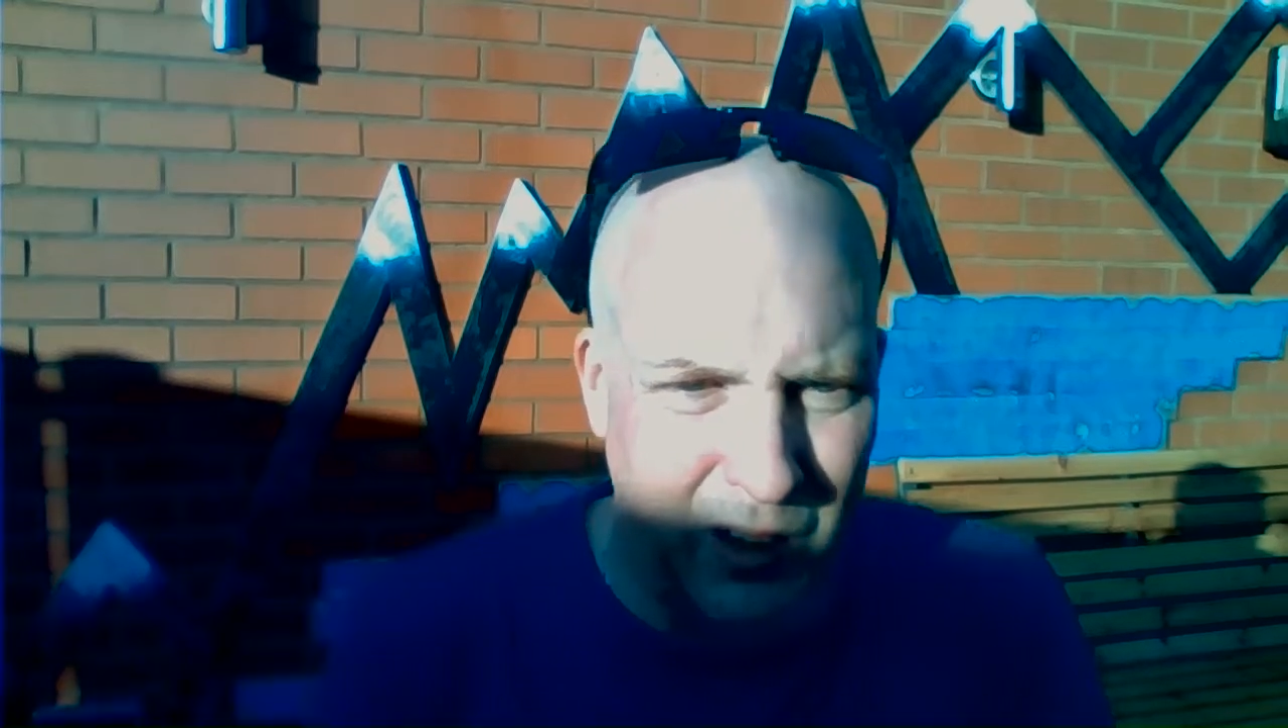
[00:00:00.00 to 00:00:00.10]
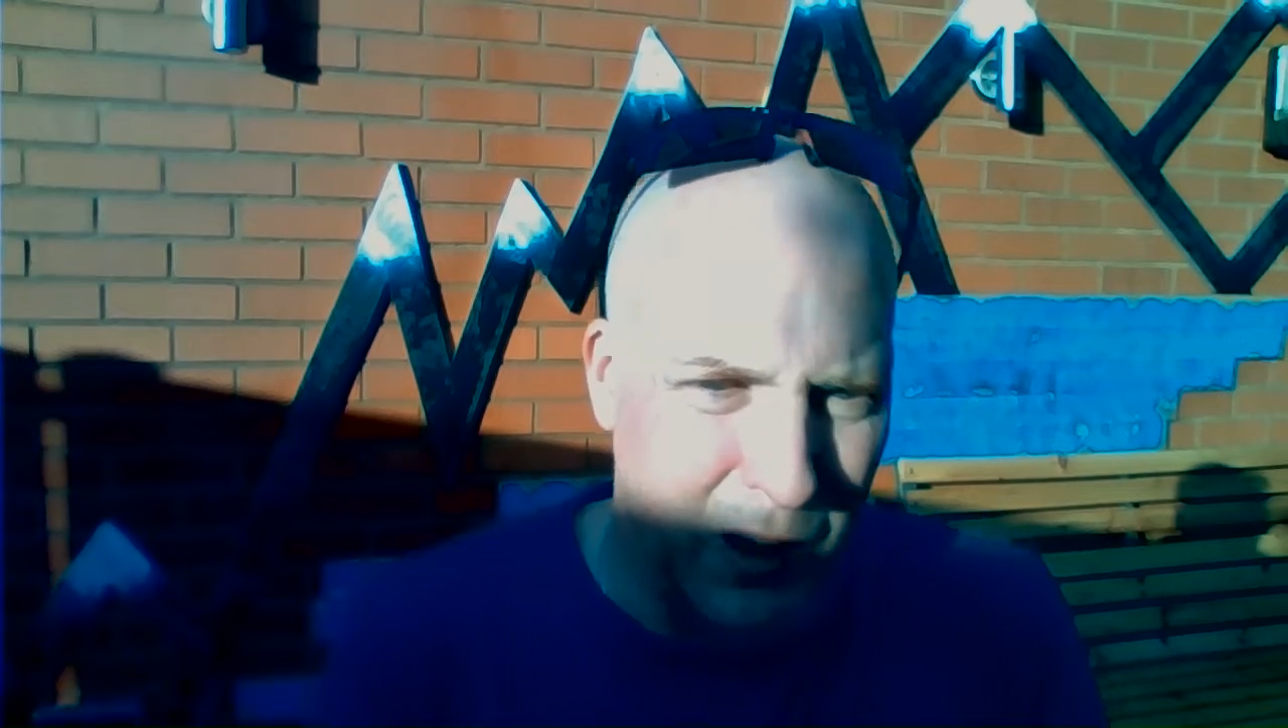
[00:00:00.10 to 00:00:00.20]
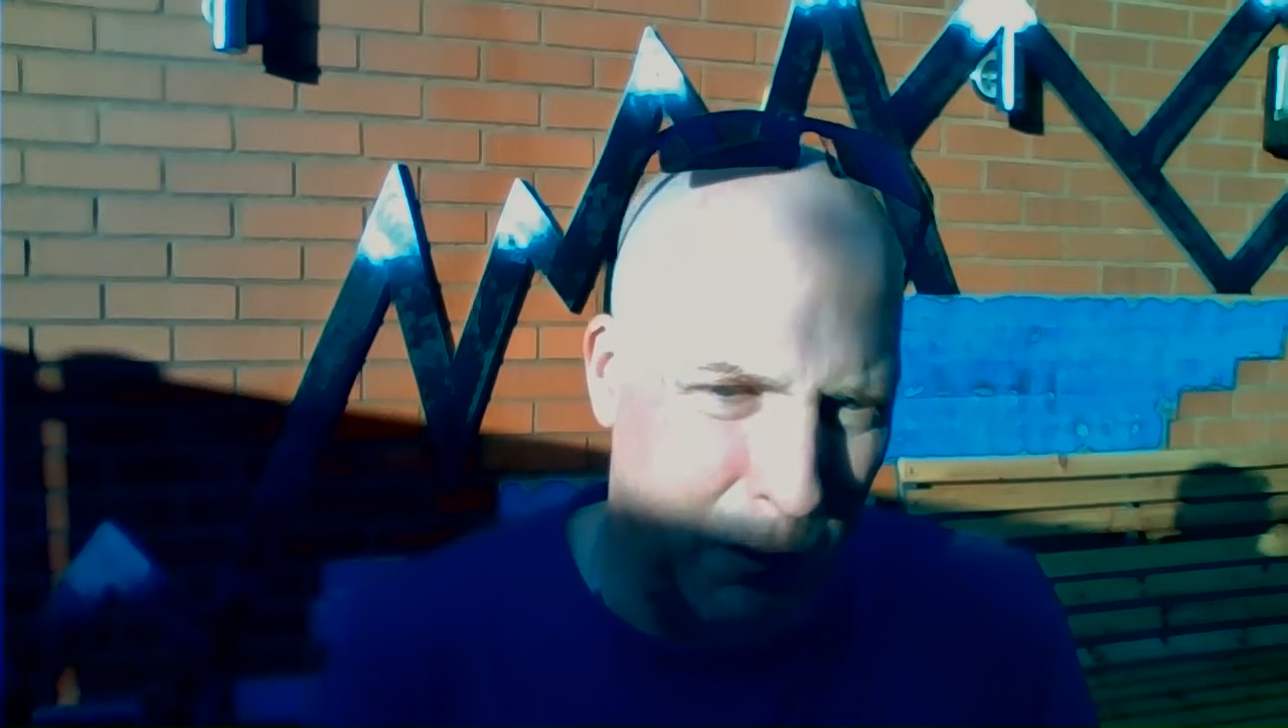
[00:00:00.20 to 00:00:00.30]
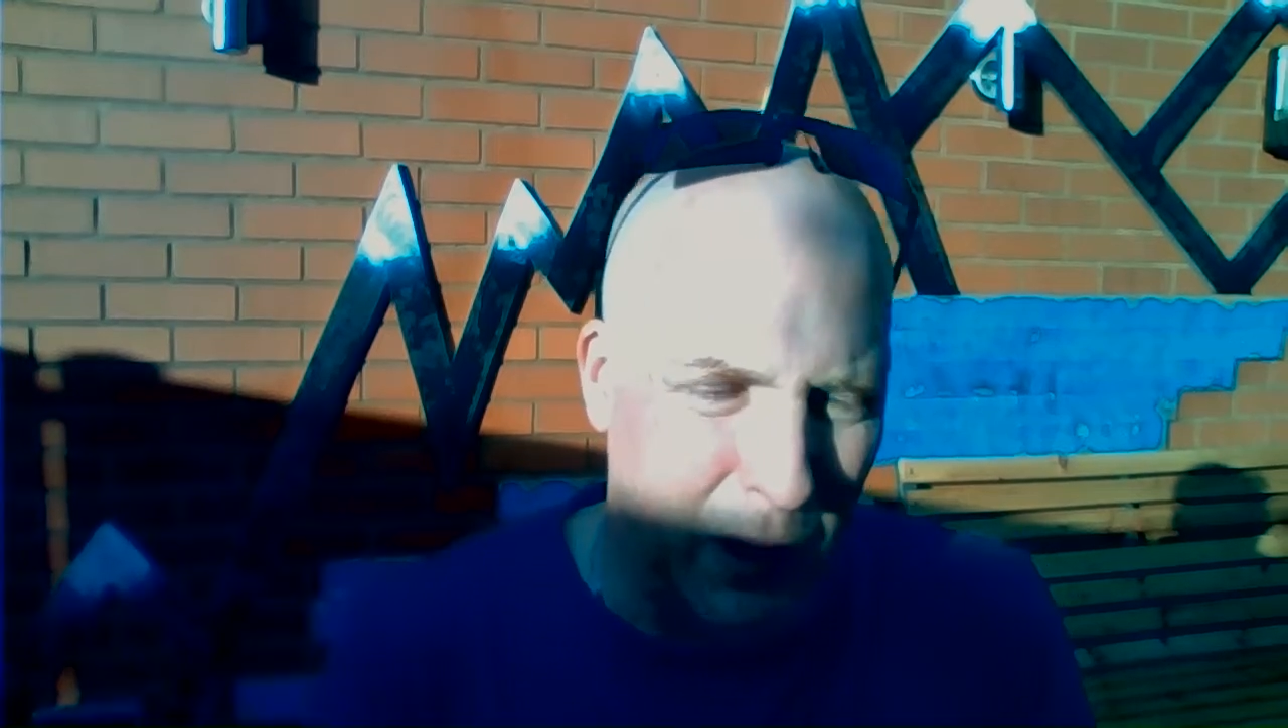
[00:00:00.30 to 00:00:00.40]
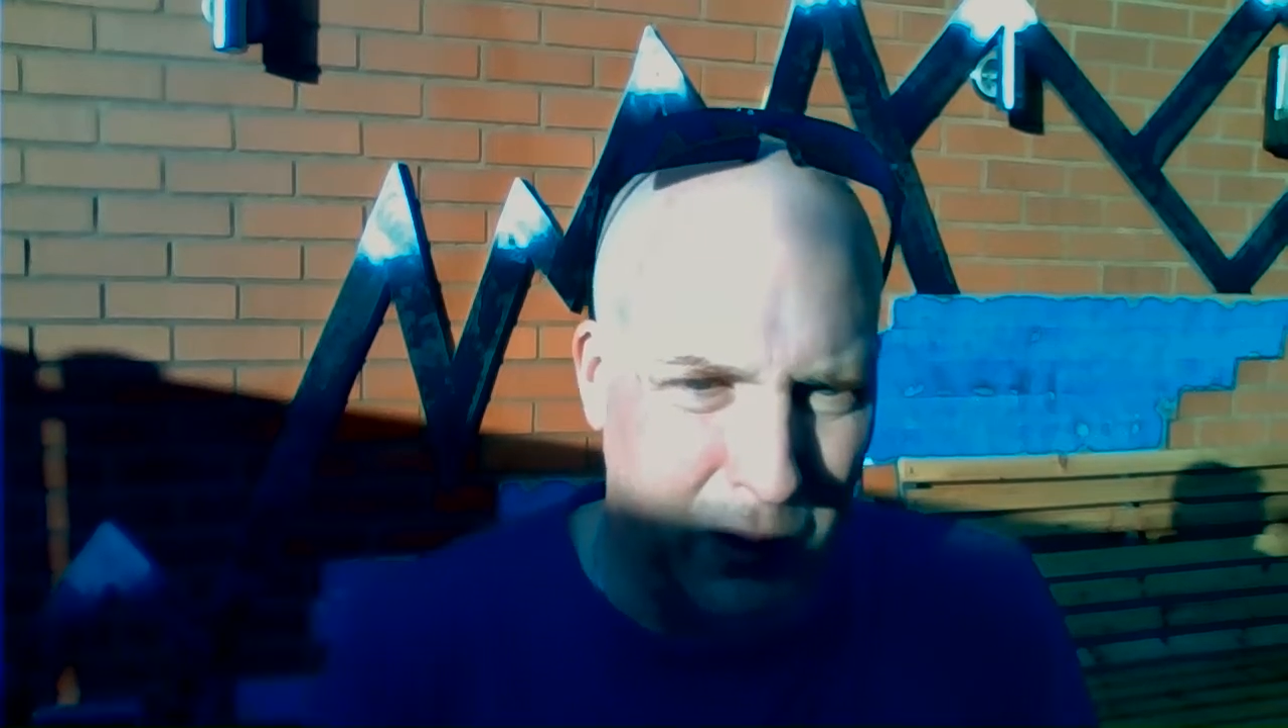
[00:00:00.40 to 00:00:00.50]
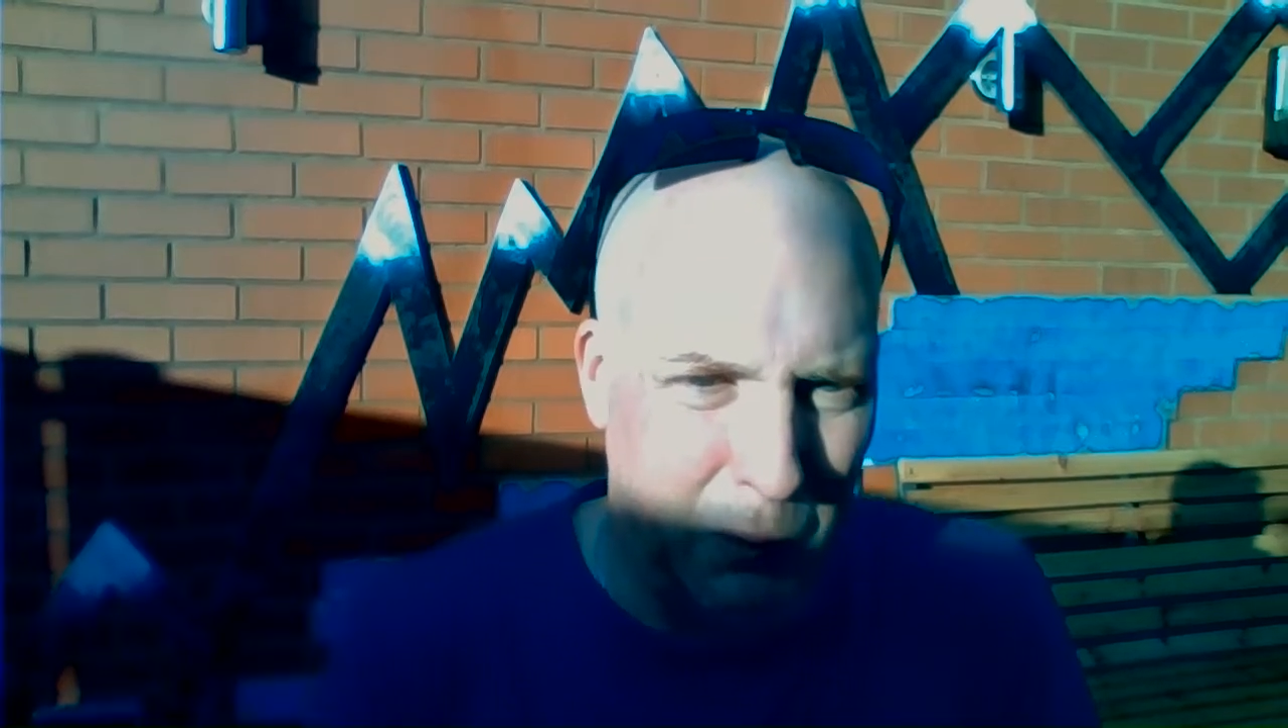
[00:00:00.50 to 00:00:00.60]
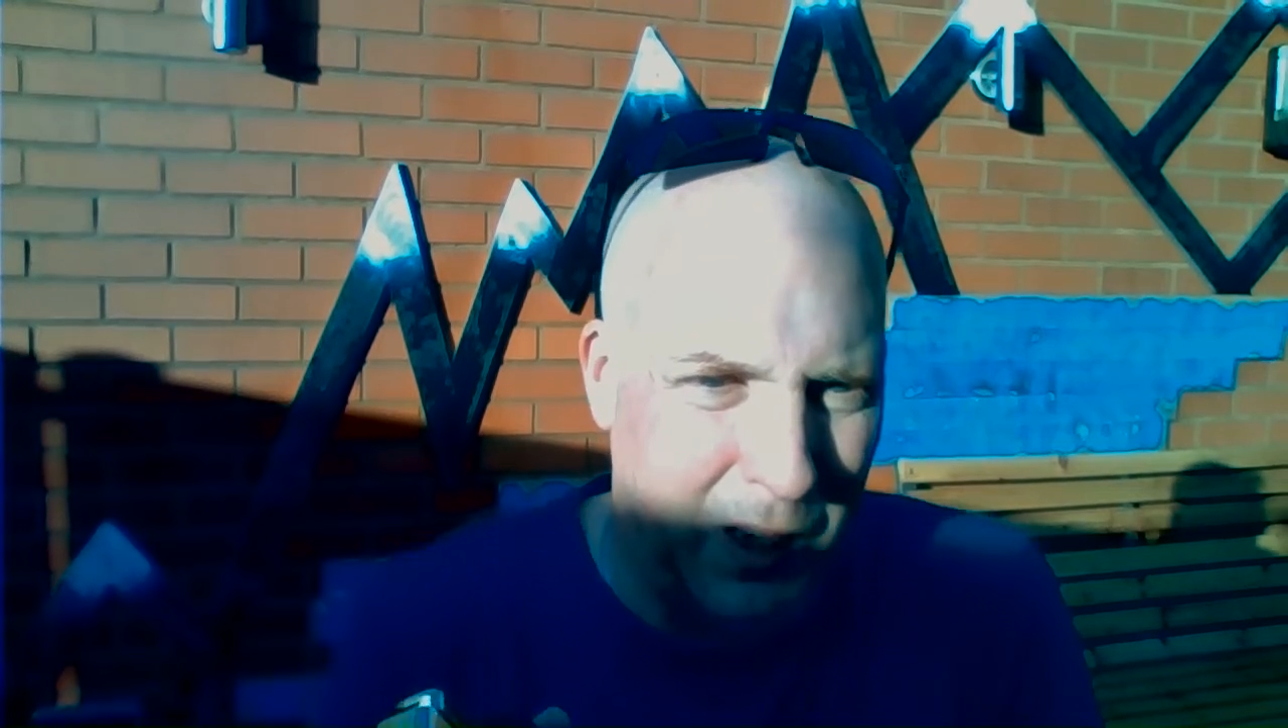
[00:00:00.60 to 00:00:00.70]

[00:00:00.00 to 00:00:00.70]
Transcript: the bottom and